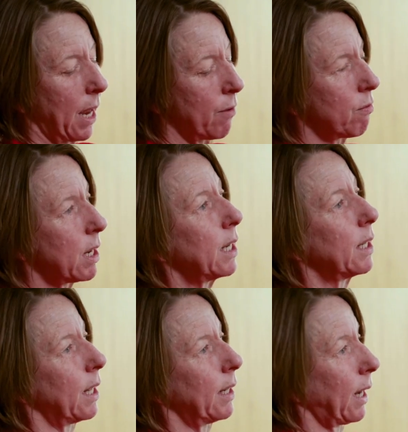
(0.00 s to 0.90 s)
I
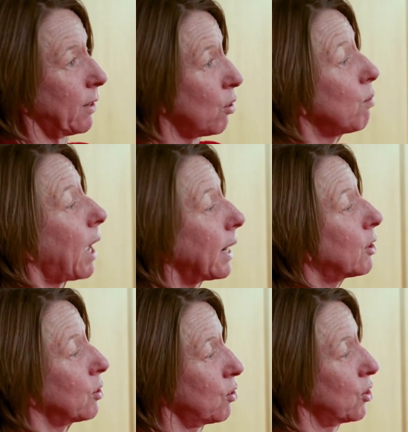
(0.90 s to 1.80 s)
do
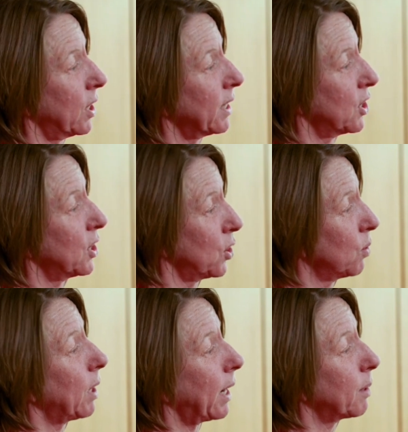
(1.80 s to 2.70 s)
like construction. I actually
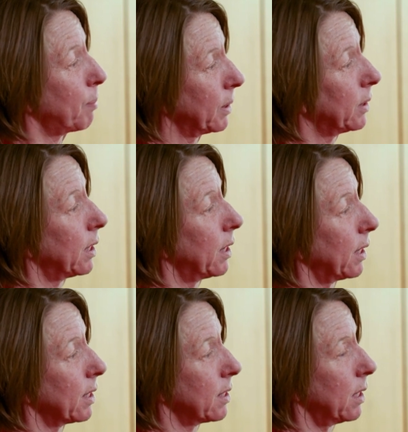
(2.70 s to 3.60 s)
do like building
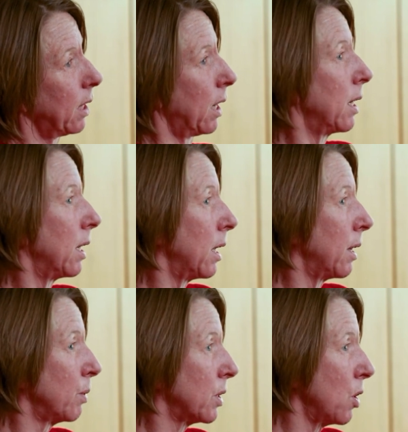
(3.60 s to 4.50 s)
things, and
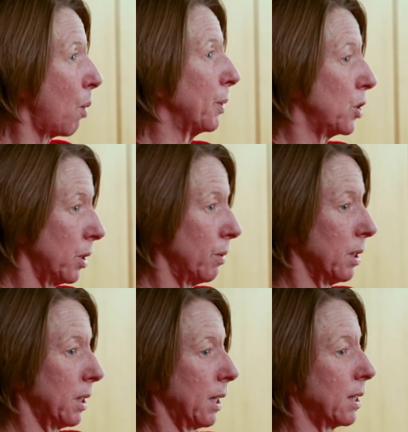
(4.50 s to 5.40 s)
there was an
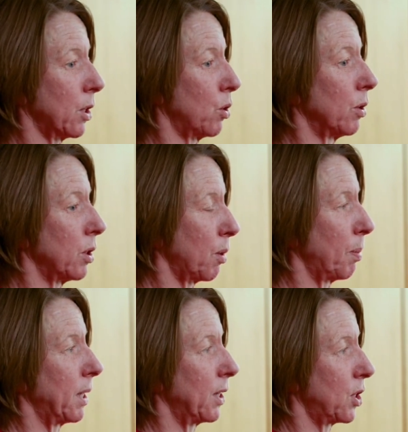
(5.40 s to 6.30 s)
opportunity to go and do a
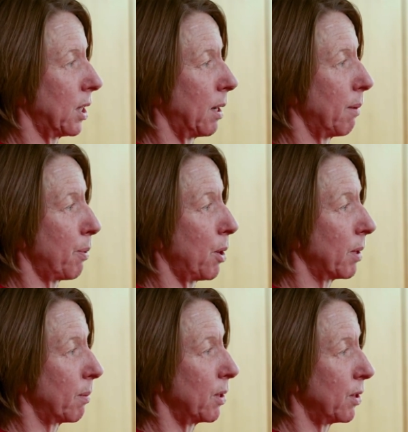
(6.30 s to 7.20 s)
PhD at
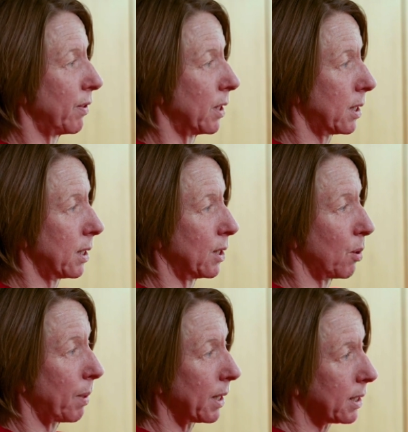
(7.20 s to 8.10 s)
Birmingham University.
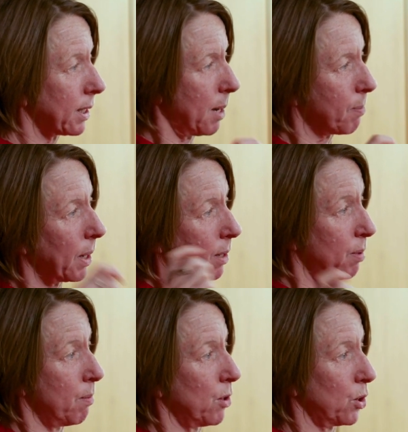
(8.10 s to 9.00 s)
So by this time, getting
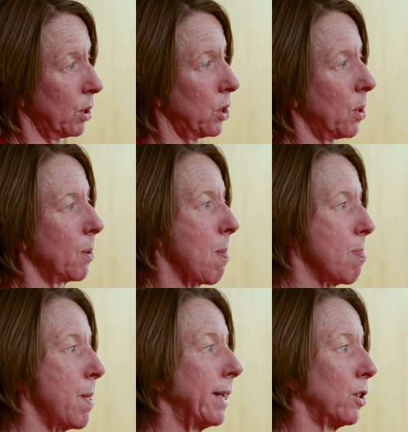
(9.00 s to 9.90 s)
a bit more switched on,
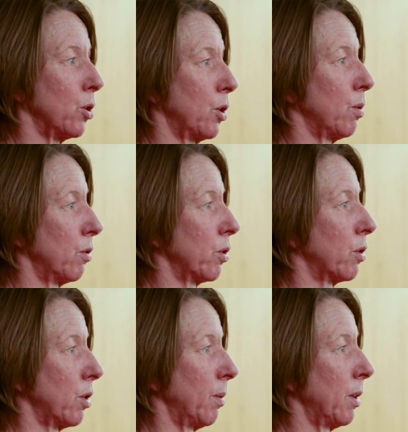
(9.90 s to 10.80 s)
need to go to a
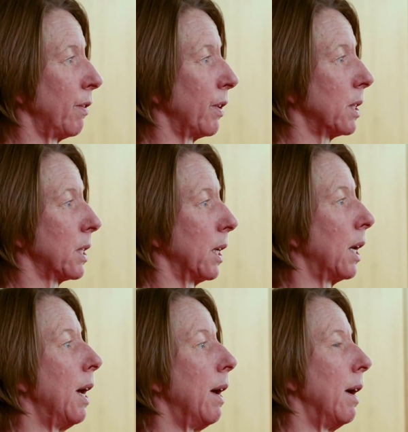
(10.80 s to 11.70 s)
Russell Group
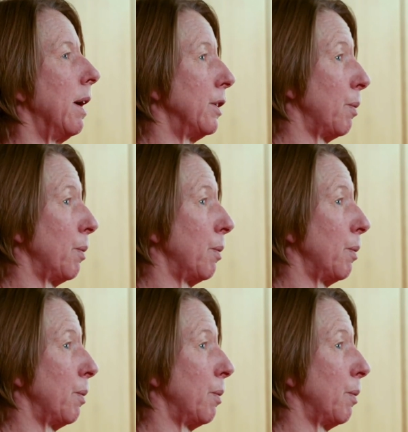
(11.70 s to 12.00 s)
University. Yes.